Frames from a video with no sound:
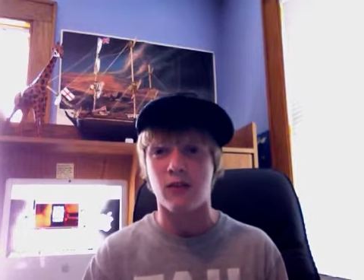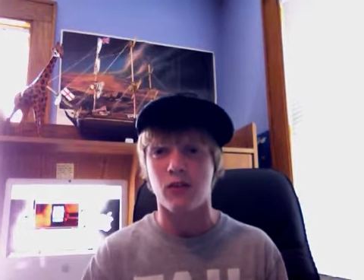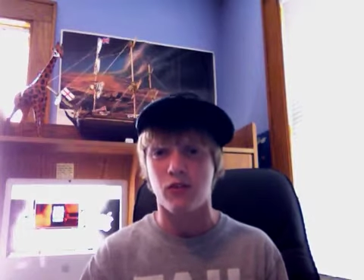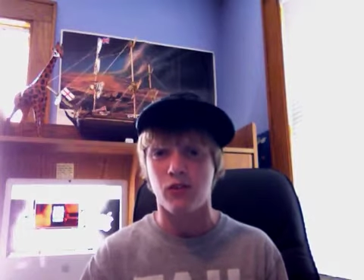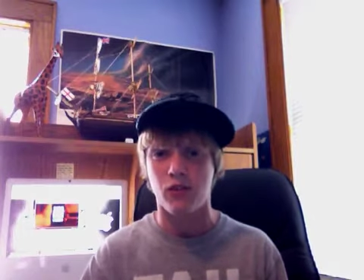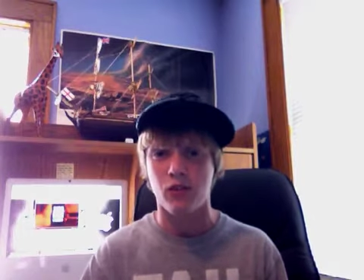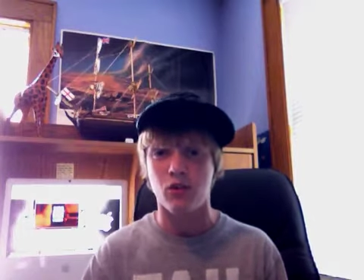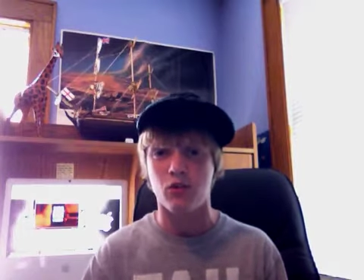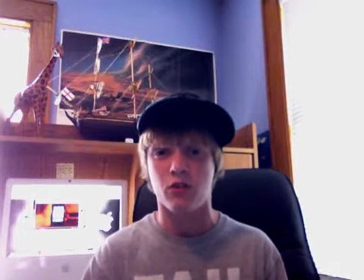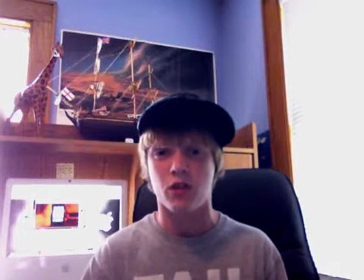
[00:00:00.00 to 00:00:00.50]
There's
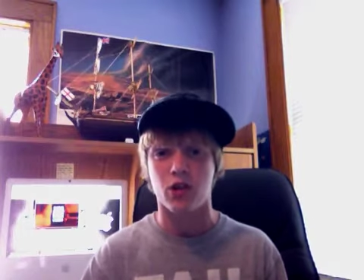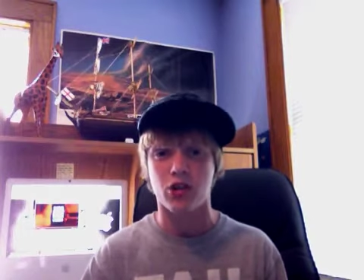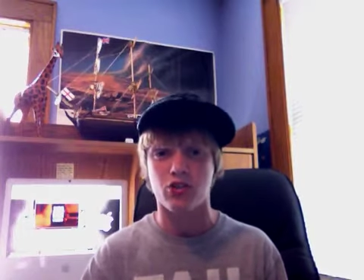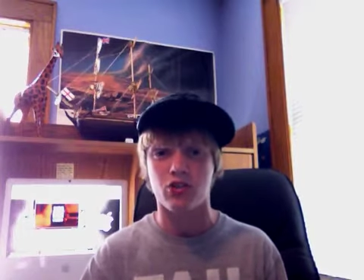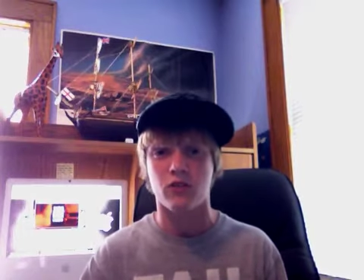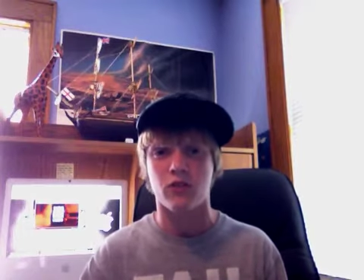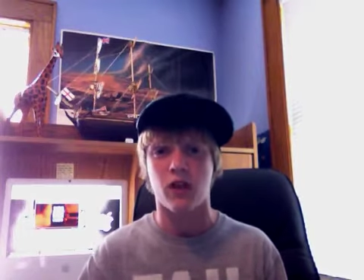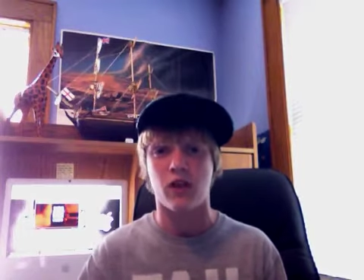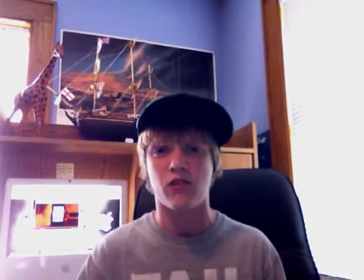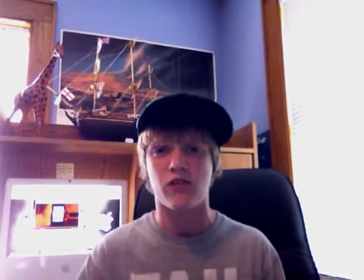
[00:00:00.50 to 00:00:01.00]
the new
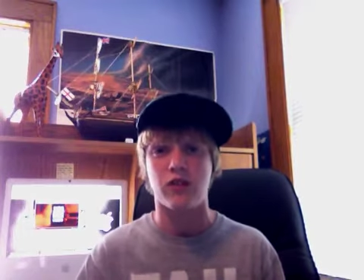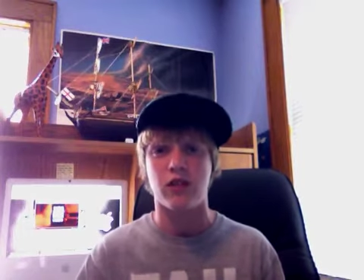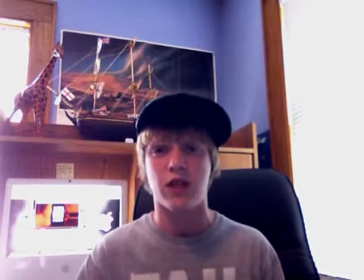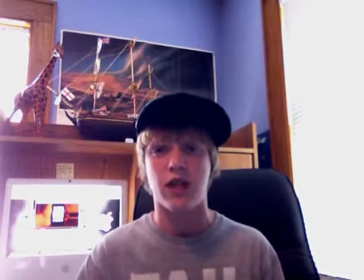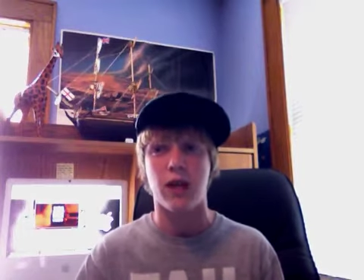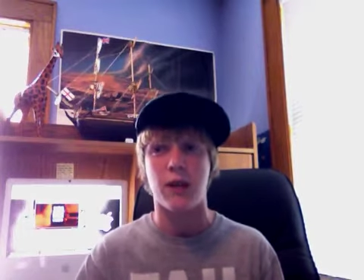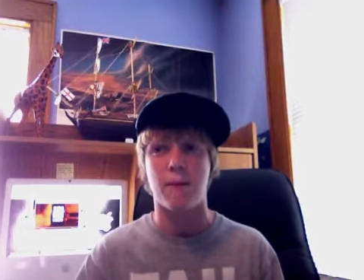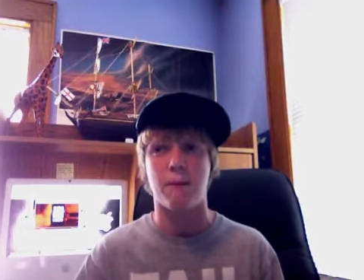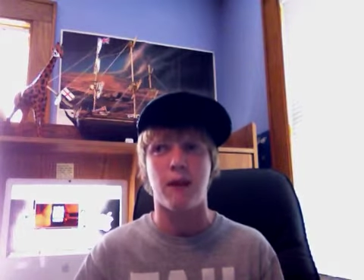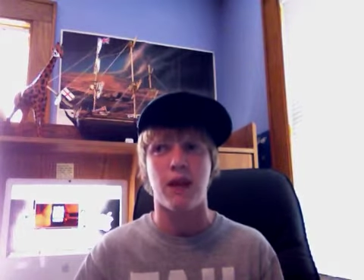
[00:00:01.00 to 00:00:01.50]
version of
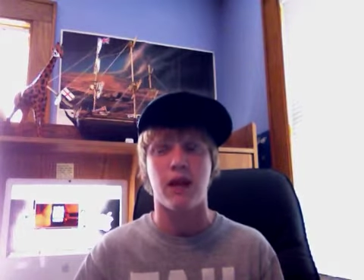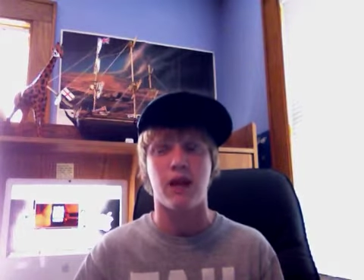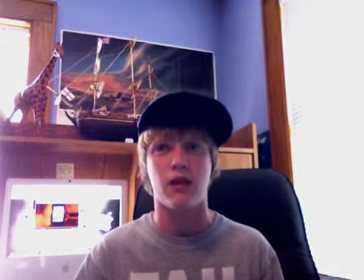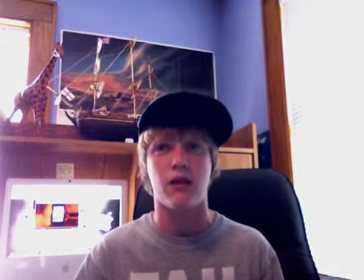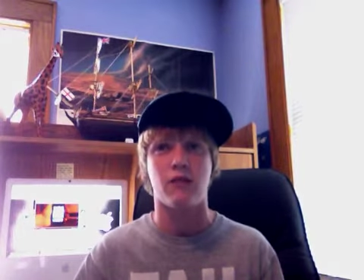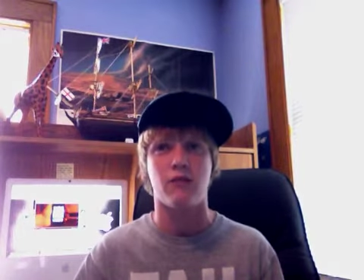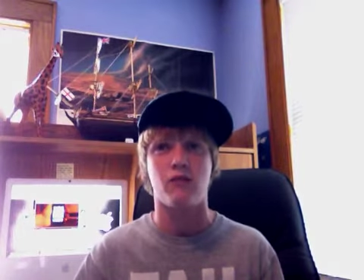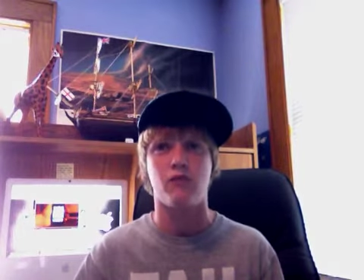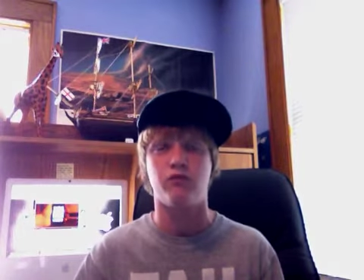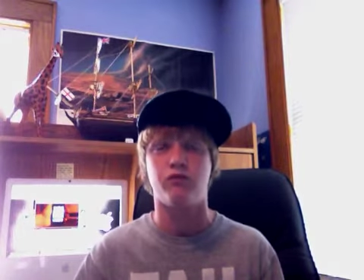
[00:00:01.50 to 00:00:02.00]
SDK
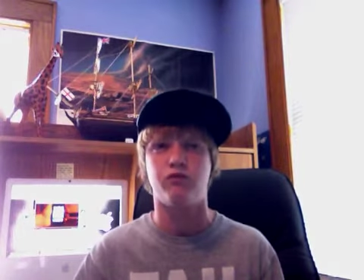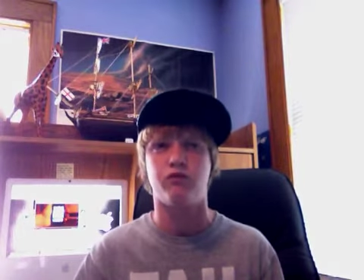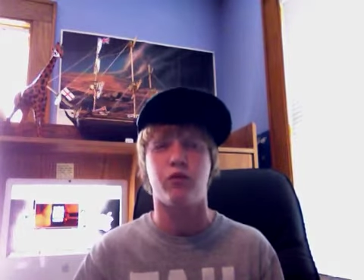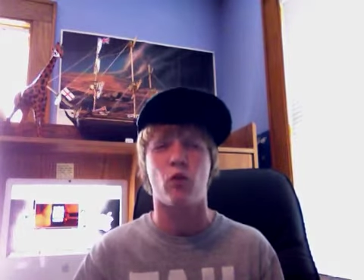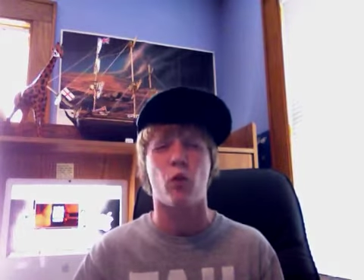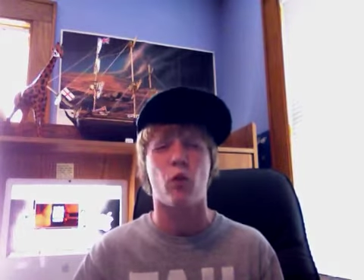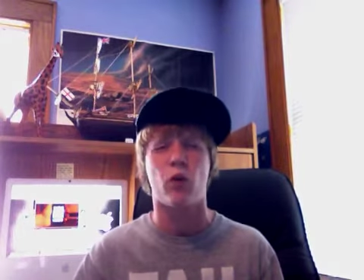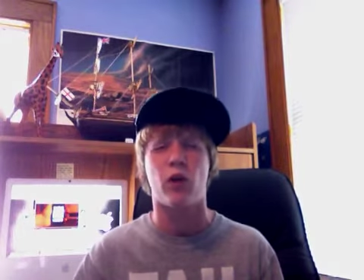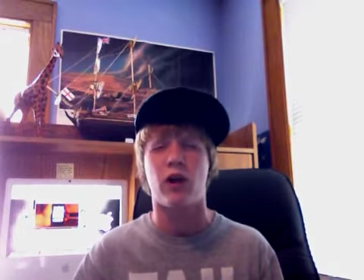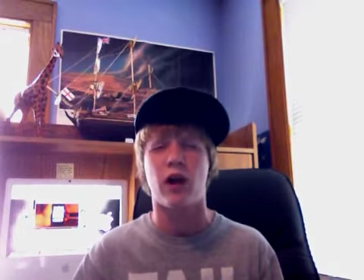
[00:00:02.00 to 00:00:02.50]
Beta
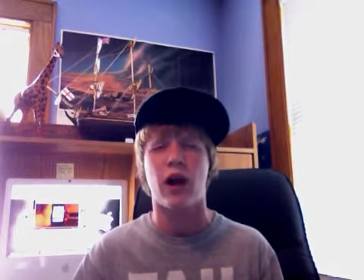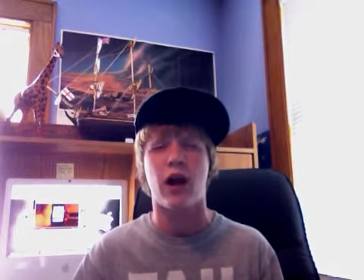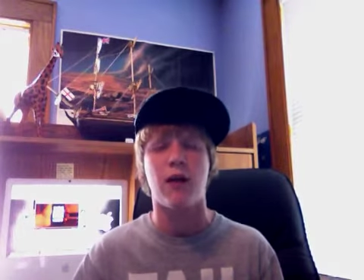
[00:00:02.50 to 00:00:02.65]
4.